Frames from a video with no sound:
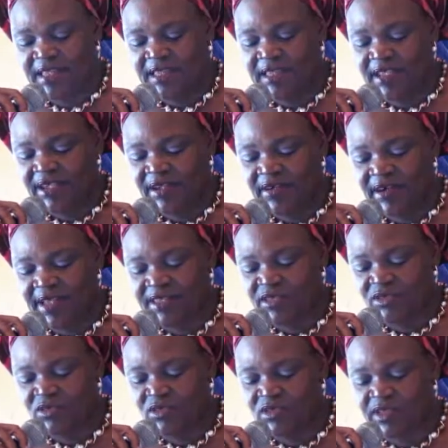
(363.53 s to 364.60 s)
in the
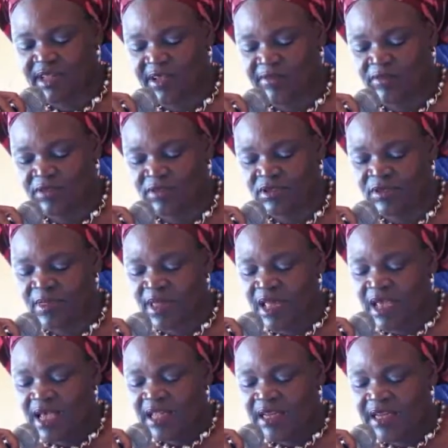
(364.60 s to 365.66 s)
grassroots levels.
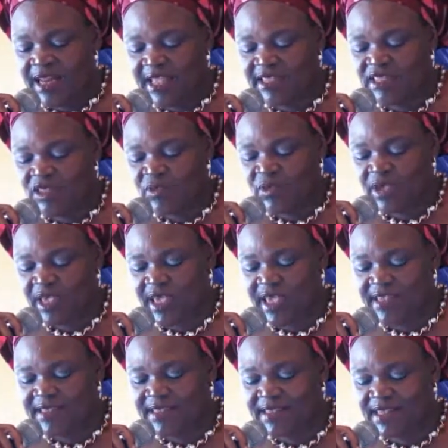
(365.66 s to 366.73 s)
Next week,
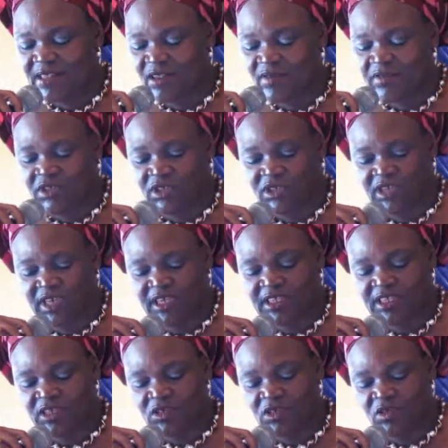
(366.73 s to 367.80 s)
a team of such
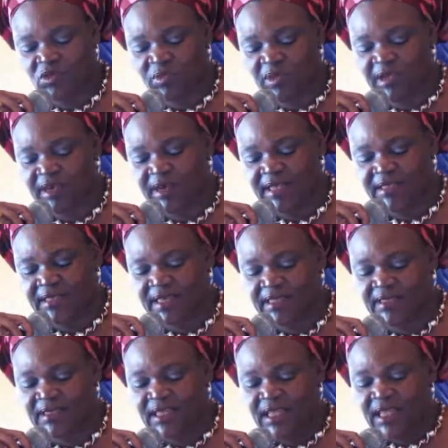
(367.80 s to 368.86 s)
NGOs will be
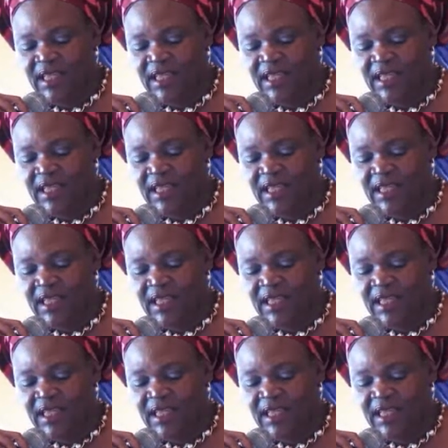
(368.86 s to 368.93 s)
granted,